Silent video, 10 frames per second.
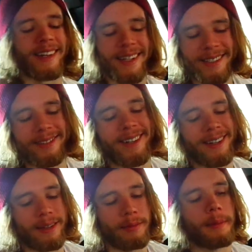And I
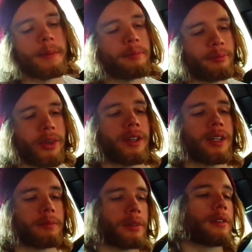swear I'm not my
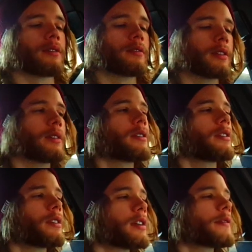peak, but I'm then
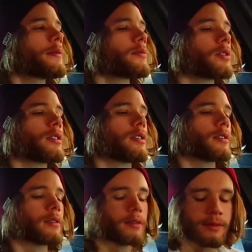it leaves me weak.